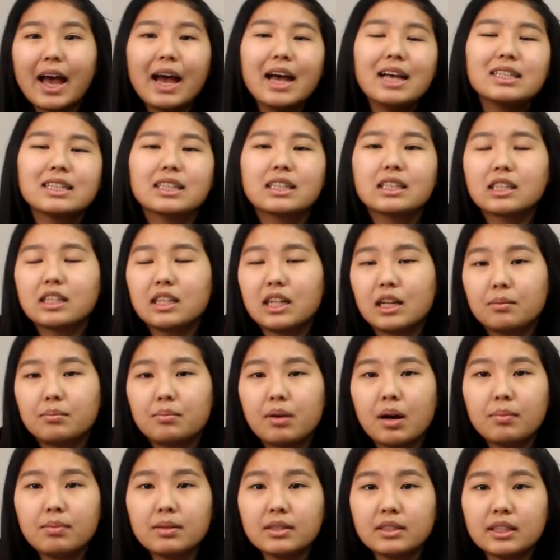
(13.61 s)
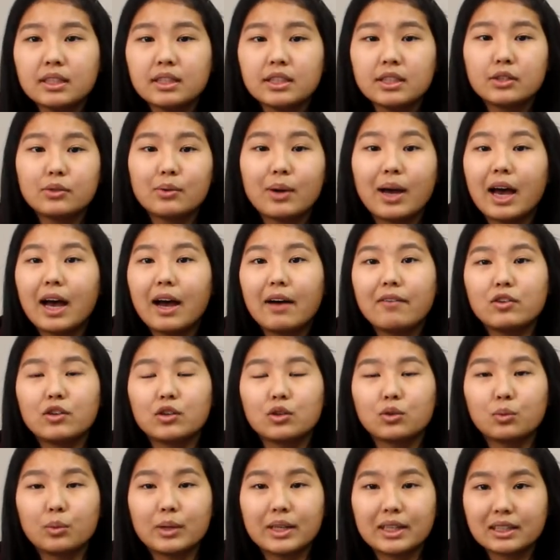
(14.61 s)
As a club publicist, you have
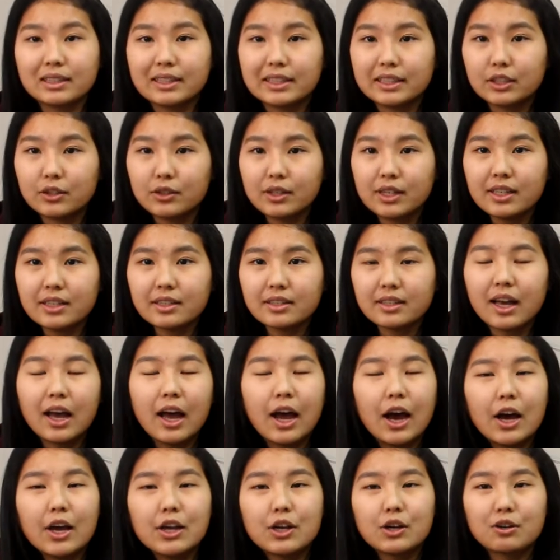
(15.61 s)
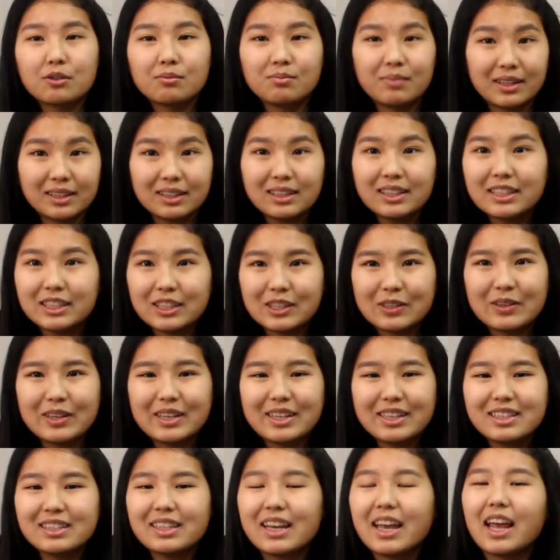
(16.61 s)
your weekly duties, your monthly
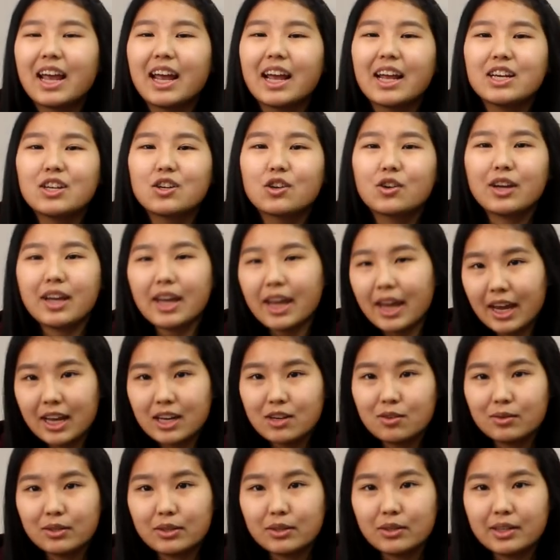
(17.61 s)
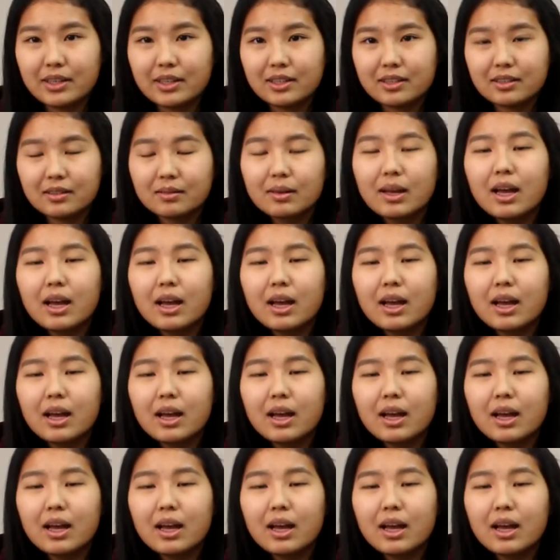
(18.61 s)
duties, and your annual duties.